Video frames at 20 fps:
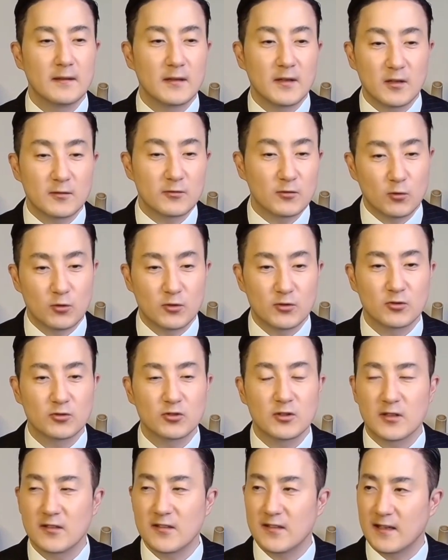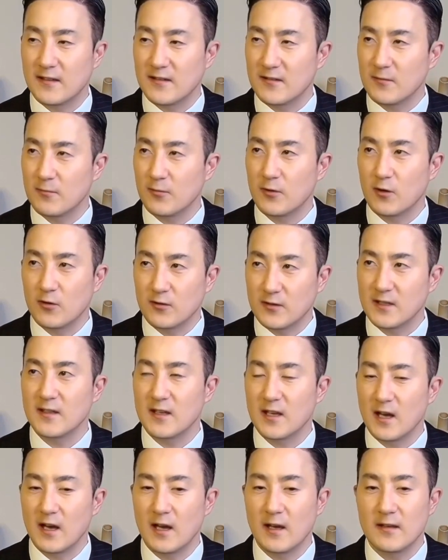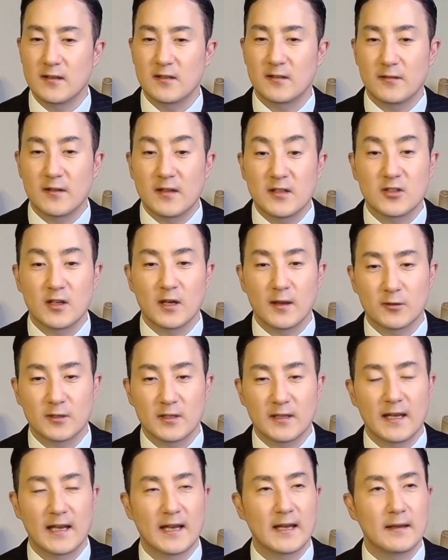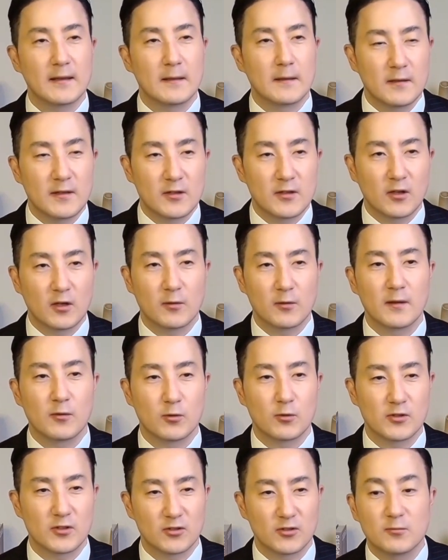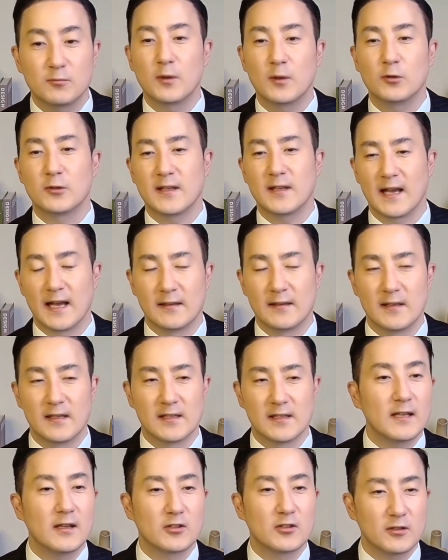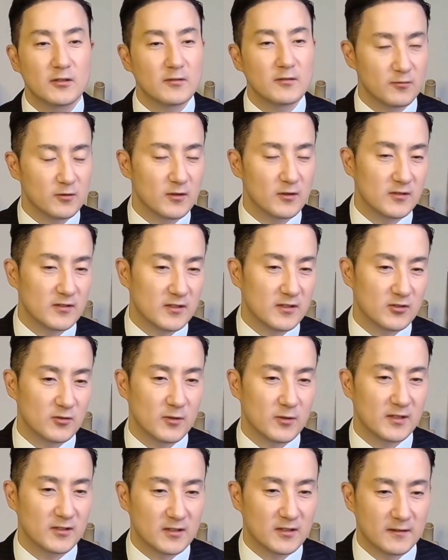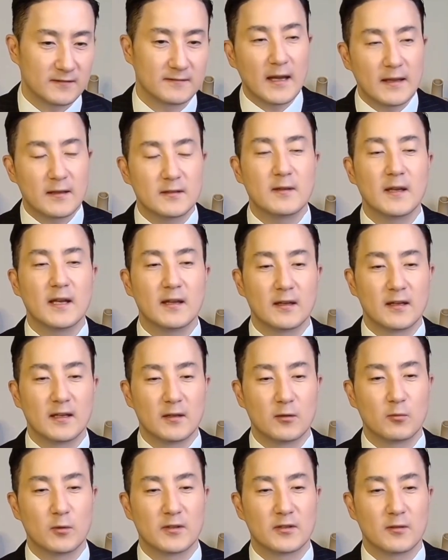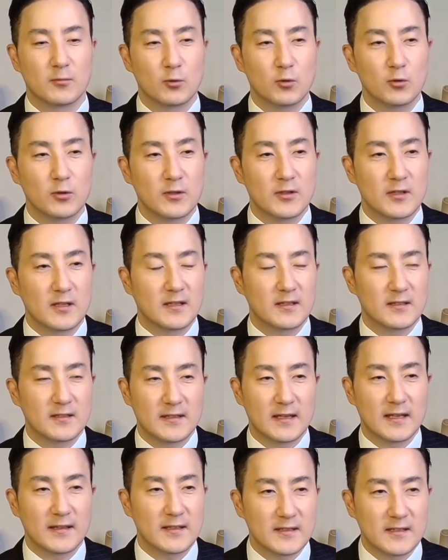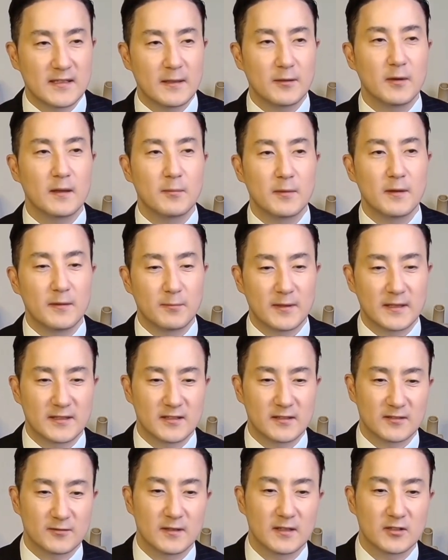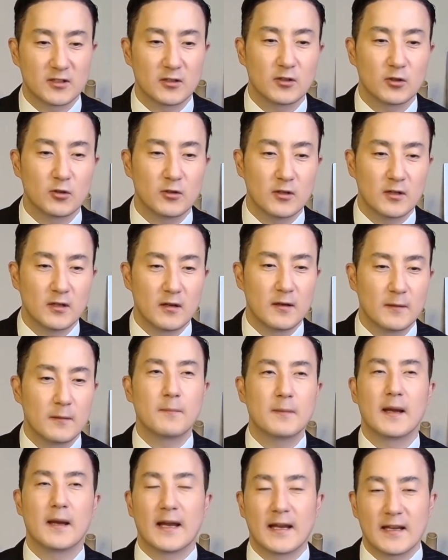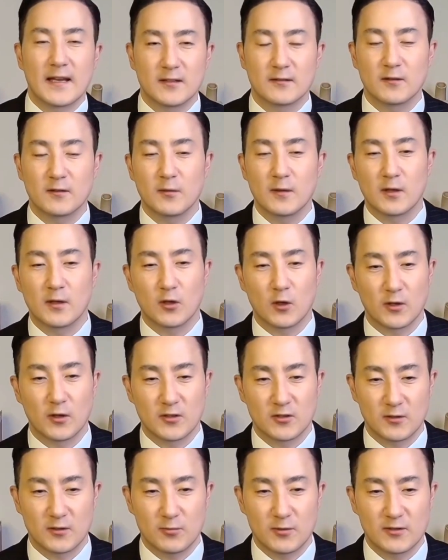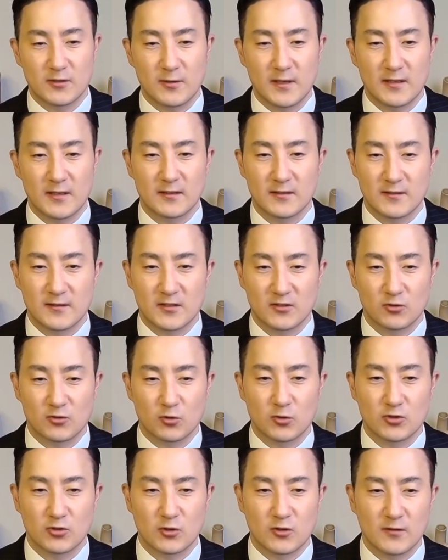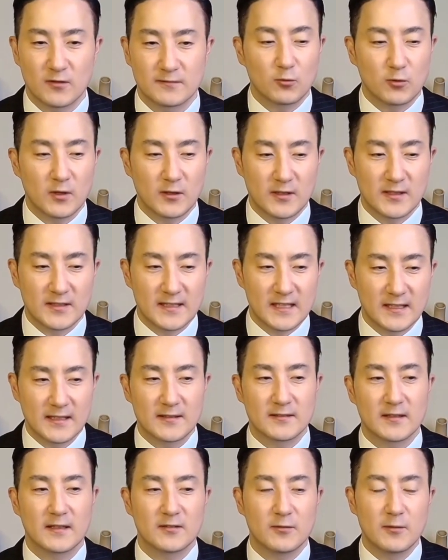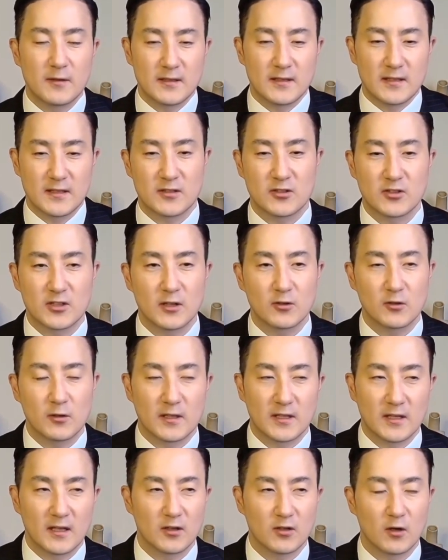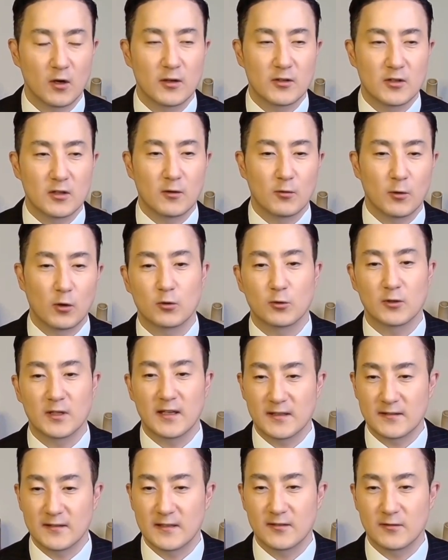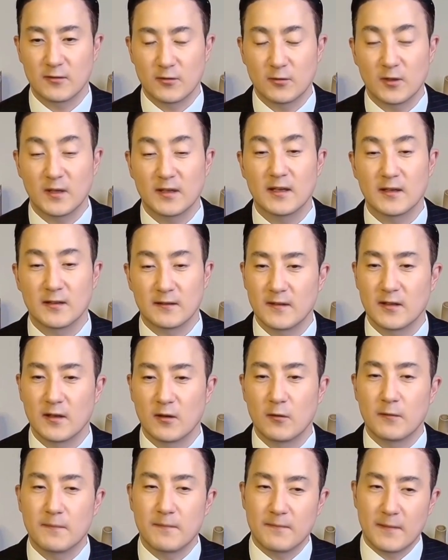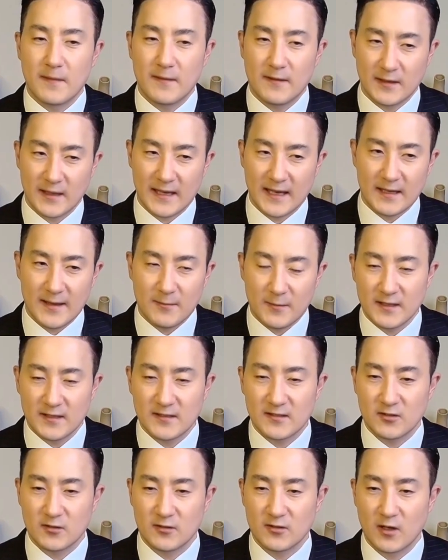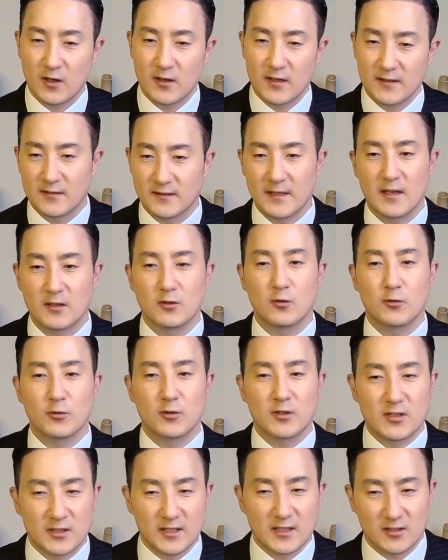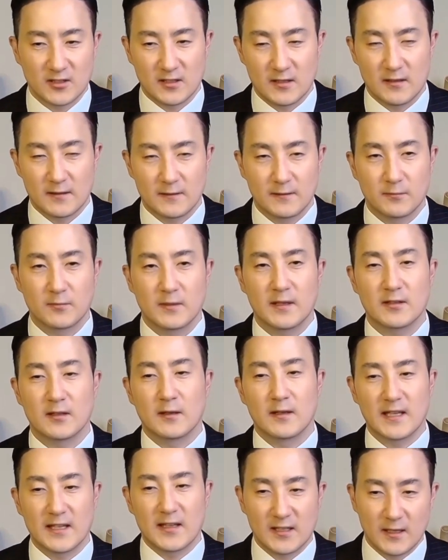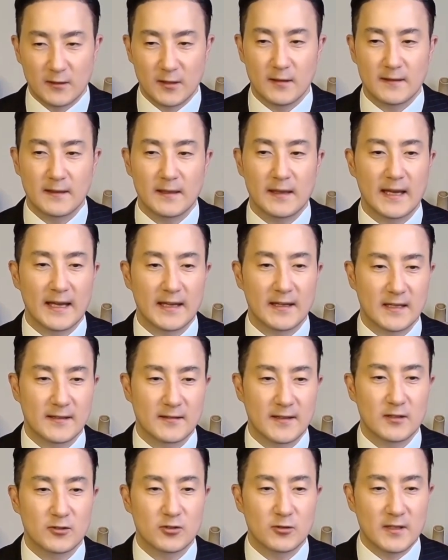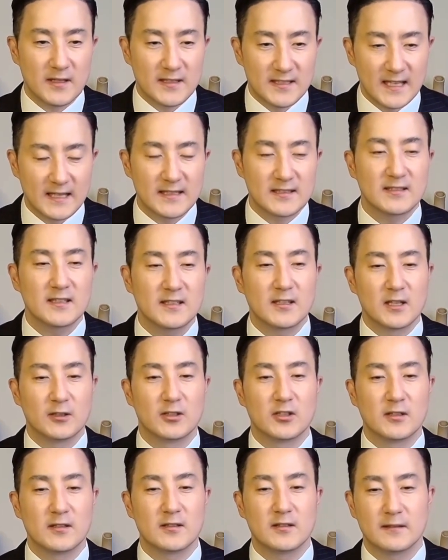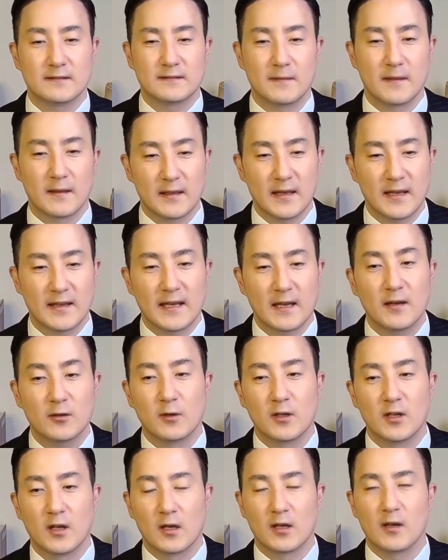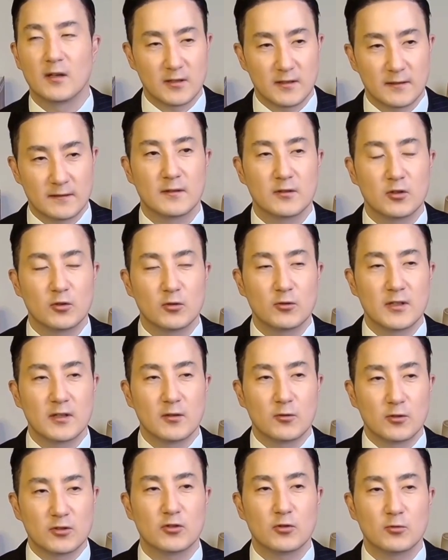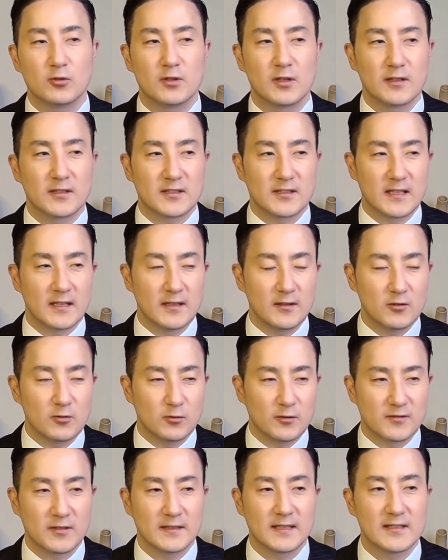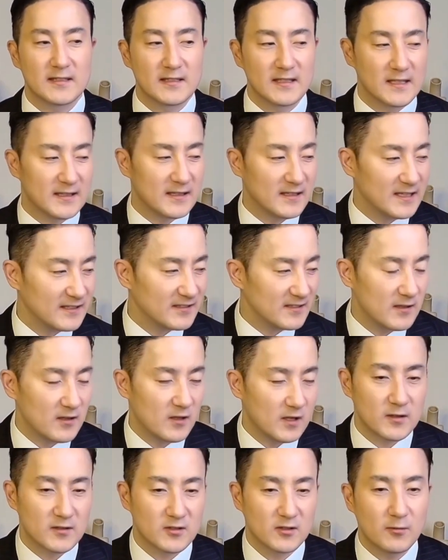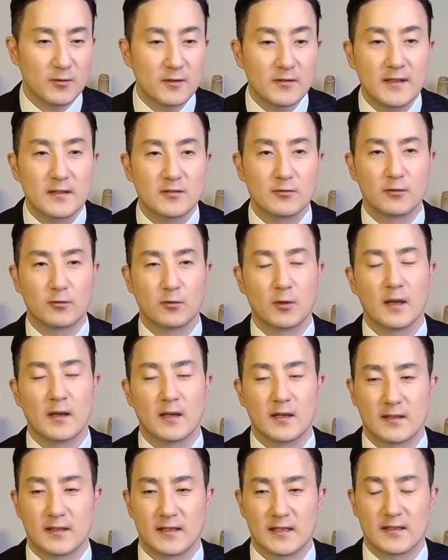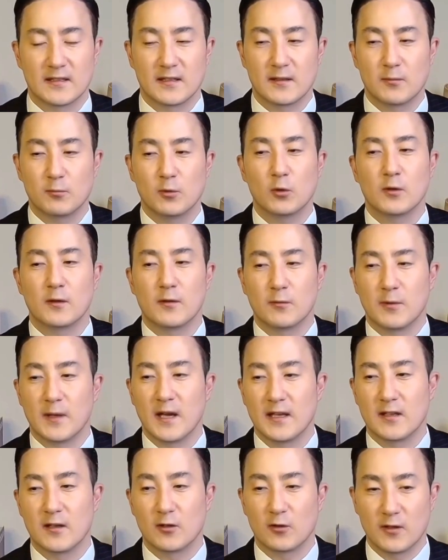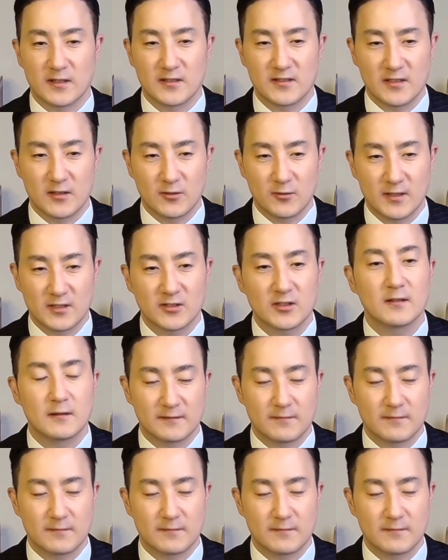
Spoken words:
Therefore, you should assess the pros and cons of each option and determine which is most advantageous for your situation. And finally, what's important is, like the step-up in basis mentioned earlier, planning from a long-term perspective is crucial. Real estate investment is generally a long-term holding investment product. So the aim is to target value appreciation, rental income, and eventually tax deductions. In that regard, choosing which real estate to invest in as a long-term investment product is an important practical consideration.